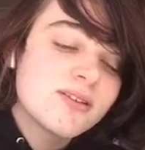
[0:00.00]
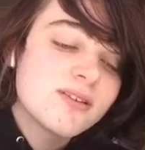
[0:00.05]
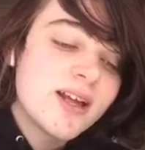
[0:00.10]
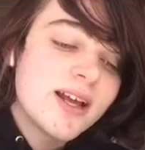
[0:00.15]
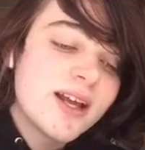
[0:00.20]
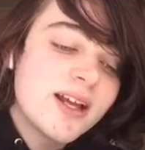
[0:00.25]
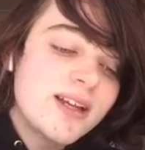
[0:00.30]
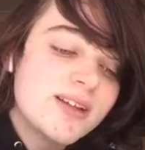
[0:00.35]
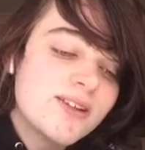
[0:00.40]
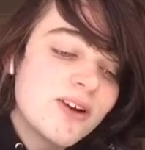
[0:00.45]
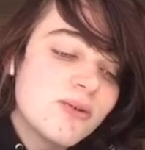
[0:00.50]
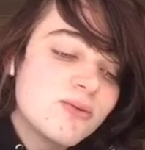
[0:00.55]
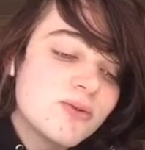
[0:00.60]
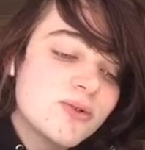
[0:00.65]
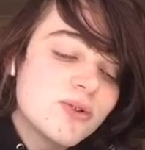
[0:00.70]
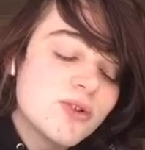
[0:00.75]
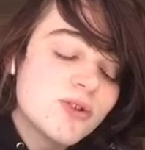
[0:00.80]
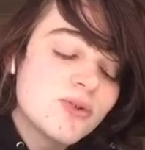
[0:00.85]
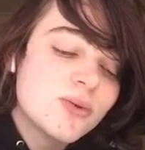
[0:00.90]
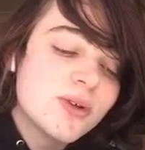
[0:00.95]
They
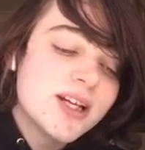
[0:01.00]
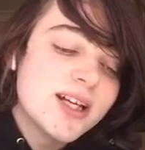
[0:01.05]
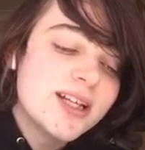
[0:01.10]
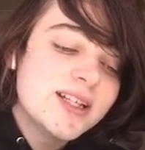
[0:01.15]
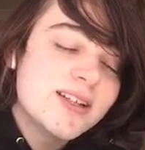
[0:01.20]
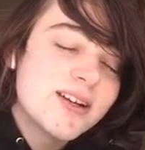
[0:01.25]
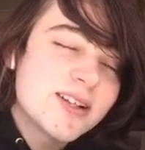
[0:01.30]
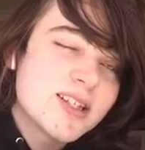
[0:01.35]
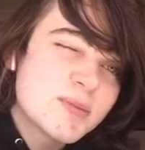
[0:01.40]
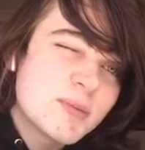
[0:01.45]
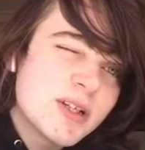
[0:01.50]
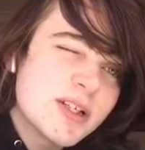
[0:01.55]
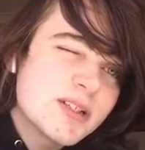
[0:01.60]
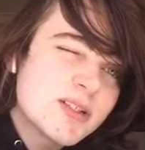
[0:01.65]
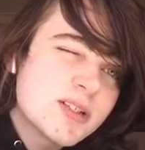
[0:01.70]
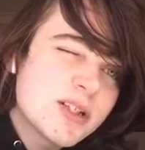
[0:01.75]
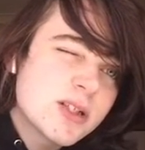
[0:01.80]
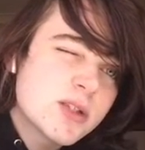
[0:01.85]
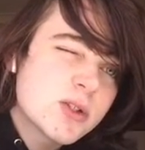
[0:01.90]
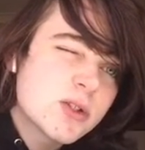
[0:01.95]
don't do what he does, but he
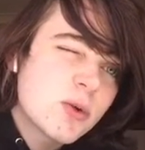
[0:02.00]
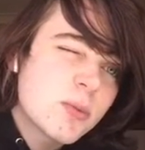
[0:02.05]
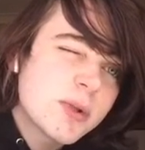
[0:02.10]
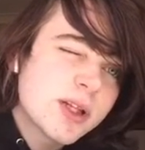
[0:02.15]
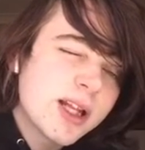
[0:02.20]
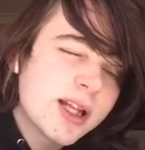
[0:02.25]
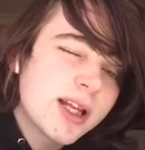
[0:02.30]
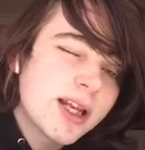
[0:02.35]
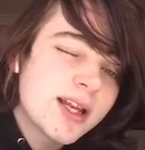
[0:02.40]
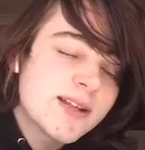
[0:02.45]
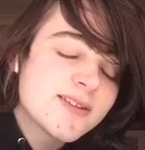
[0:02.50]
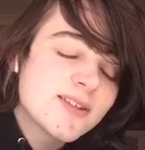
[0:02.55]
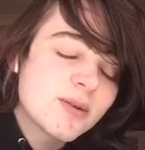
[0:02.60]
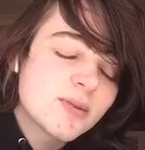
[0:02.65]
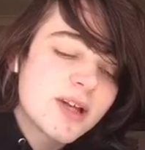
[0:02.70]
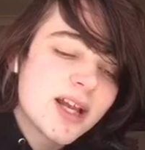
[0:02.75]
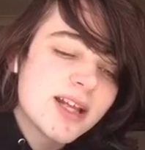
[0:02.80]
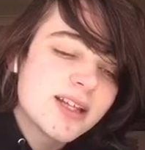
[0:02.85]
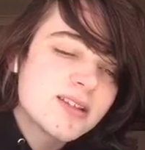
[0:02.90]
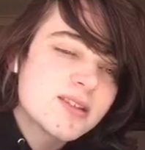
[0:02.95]
sticks to them, and then he ends
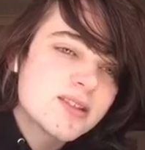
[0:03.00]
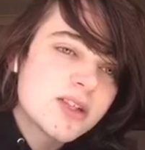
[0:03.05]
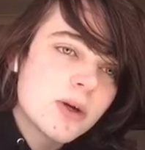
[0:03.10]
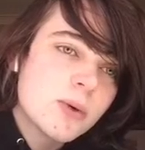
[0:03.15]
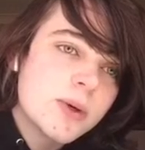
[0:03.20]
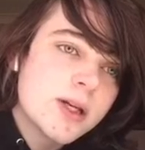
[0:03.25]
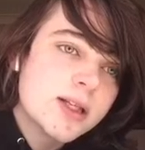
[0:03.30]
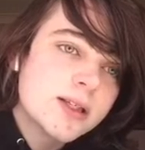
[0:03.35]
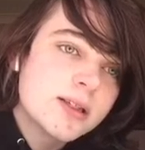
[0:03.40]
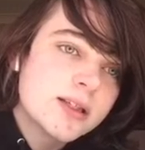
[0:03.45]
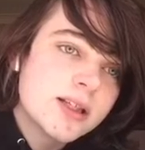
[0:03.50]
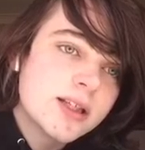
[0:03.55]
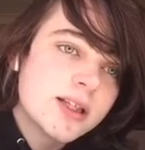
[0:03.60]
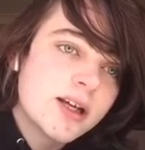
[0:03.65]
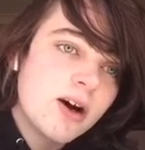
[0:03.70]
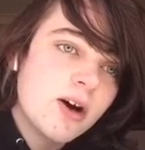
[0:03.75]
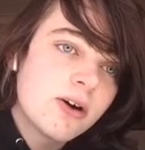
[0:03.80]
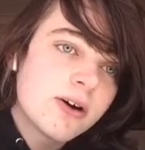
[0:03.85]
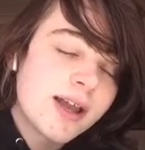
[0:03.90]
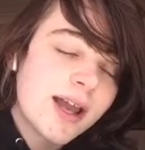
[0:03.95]
up getting so in that he
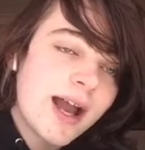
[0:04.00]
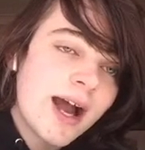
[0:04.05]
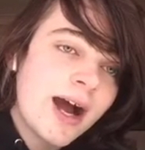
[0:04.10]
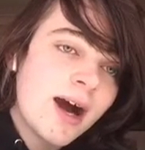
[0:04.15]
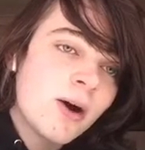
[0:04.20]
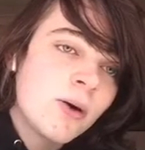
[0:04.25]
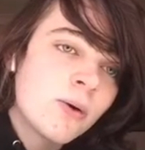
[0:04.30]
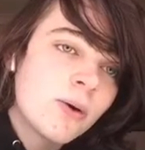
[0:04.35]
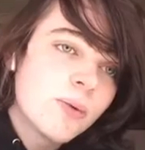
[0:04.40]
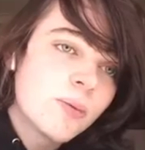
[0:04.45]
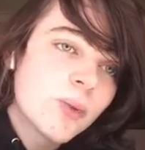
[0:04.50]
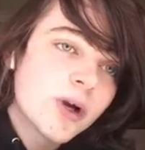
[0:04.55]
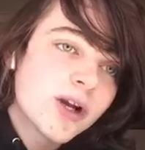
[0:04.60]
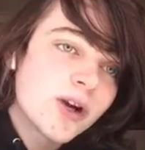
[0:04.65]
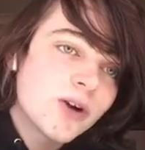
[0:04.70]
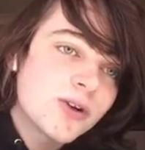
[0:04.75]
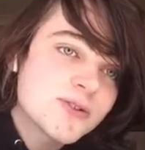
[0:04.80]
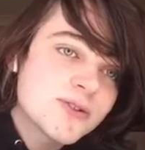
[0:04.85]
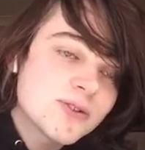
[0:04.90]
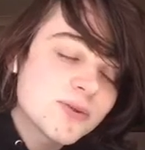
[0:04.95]
can't get out, and
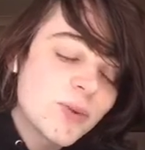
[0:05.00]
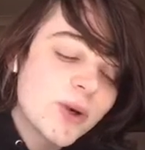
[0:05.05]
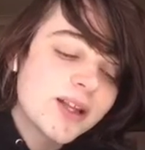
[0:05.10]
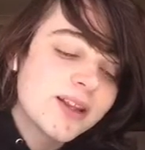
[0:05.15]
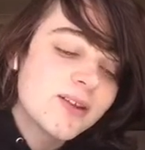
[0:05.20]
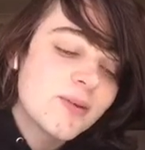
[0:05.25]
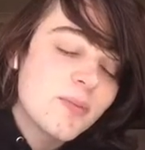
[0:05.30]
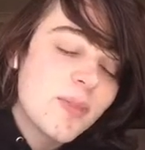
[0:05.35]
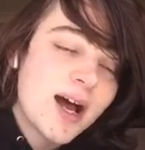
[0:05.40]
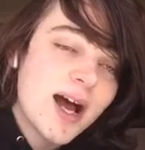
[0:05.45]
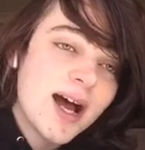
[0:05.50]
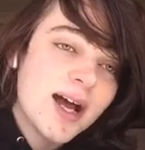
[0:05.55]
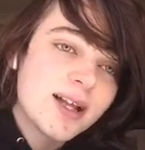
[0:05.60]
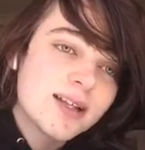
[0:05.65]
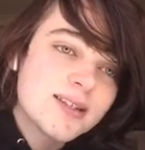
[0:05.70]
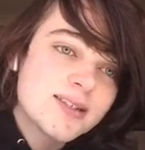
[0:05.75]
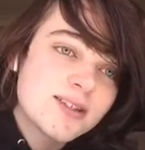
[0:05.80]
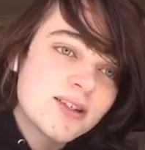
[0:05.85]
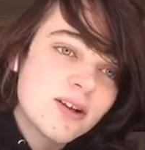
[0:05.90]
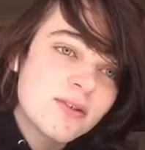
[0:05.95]
when the
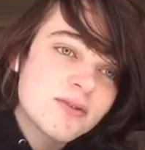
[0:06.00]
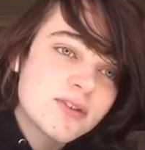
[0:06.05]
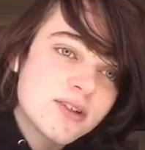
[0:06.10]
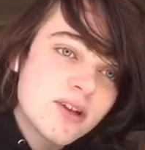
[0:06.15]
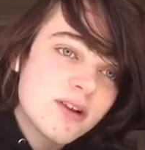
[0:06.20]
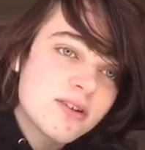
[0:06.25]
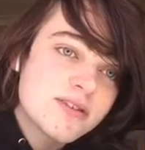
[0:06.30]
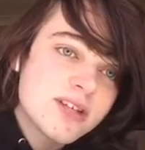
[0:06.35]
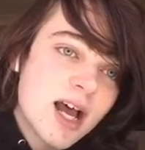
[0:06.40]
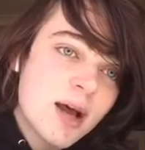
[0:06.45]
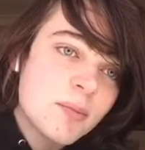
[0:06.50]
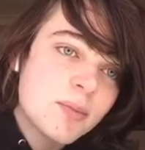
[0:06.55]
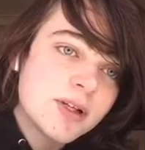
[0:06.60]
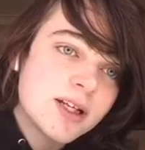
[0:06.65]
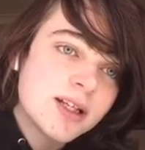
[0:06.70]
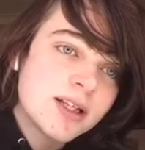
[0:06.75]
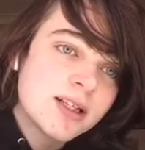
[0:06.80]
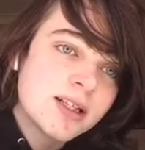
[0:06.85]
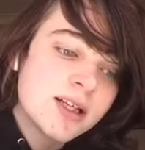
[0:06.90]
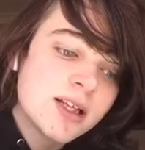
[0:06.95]
bad stuff starts
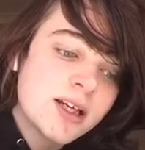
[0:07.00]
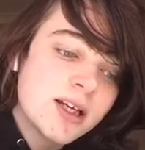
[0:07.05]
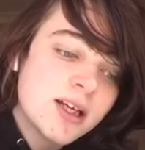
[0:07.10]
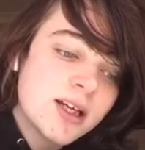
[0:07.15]
happening,